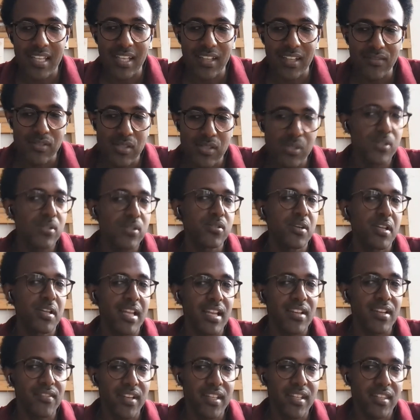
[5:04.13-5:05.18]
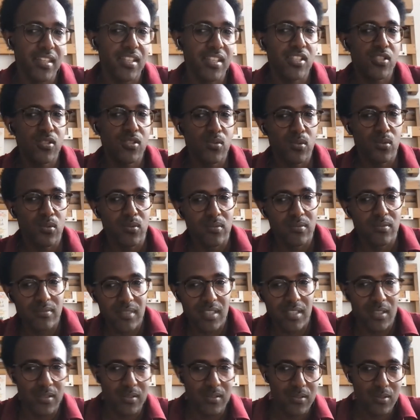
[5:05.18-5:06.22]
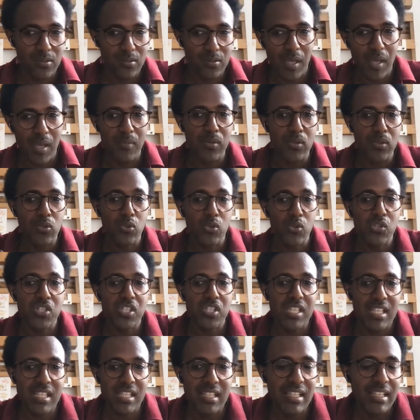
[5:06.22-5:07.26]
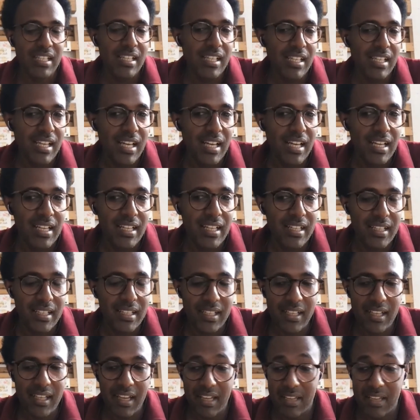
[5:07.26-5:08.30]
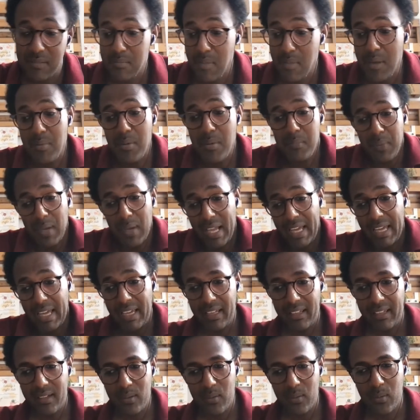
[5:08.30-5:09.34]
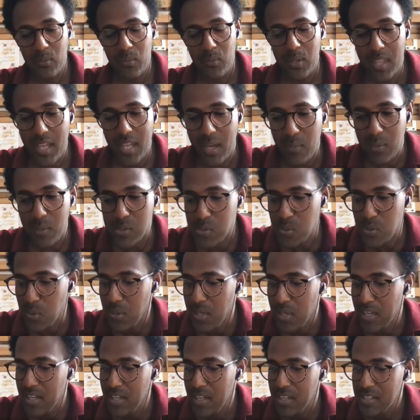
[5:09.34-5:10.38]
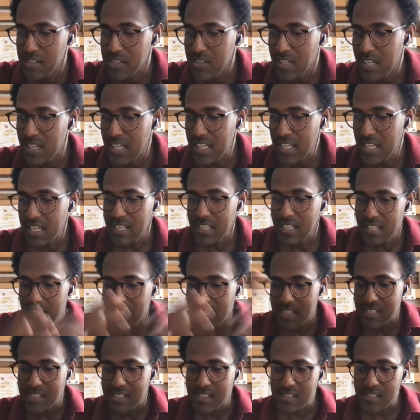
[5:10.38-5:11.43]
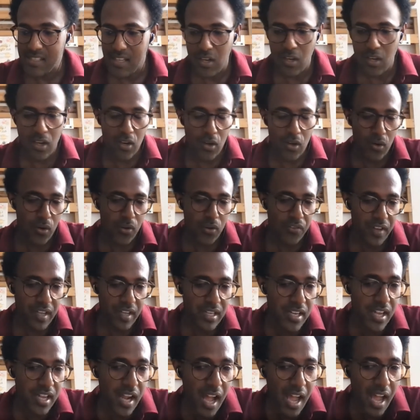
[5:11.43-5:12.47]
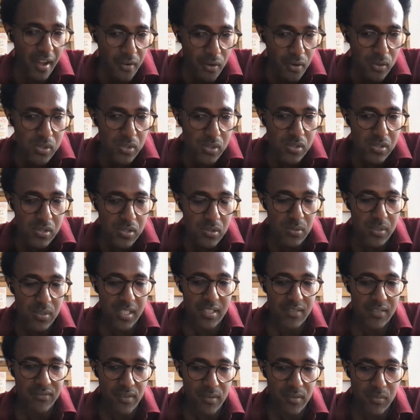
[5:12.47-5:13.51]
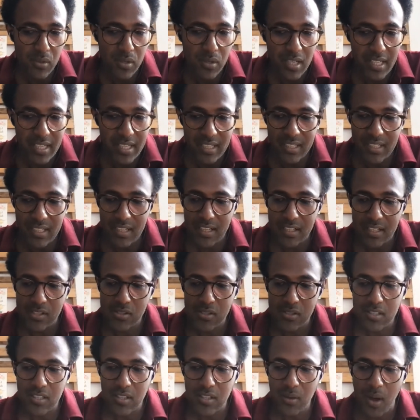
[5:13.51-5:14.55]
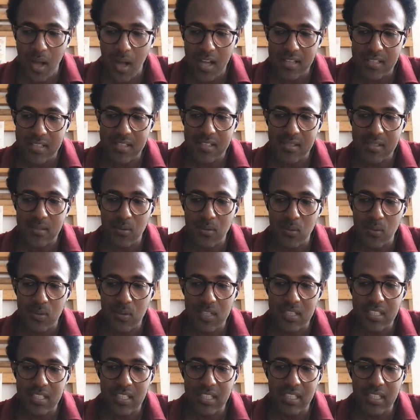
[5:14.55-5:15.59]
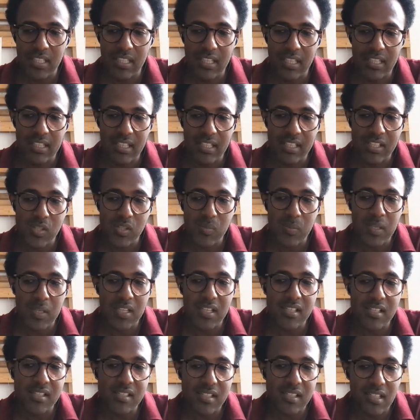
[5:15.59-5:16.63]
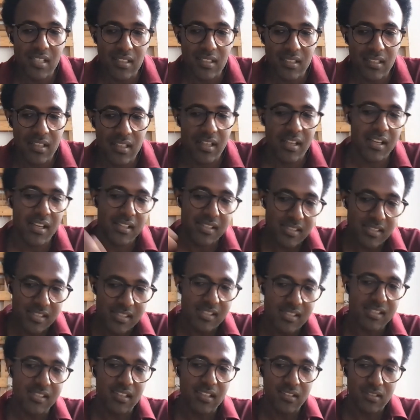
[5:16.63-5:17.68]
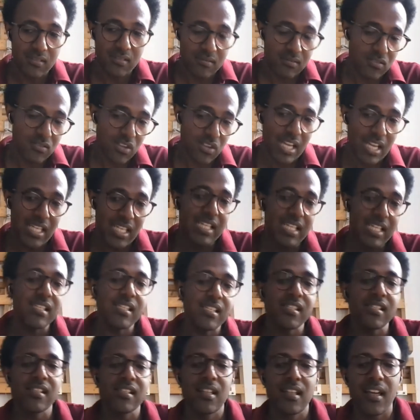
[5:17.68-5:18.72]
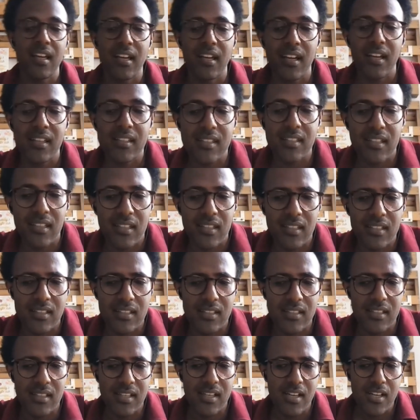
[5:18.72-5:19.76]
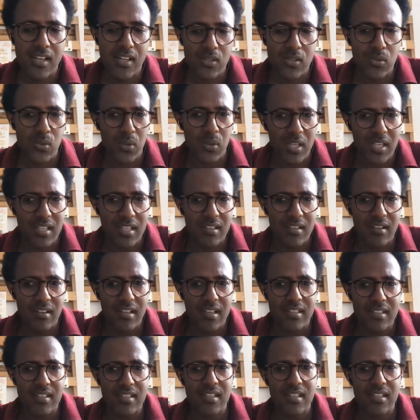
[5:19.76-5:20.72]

gives you also an advantage to you know to be able to see uh, and maybe play with that one. So it's really there is a, a, lot of, and I also saw that from your LinkedIn actually you had already an experience in uh, assisting trainees, like I think in Turin, right?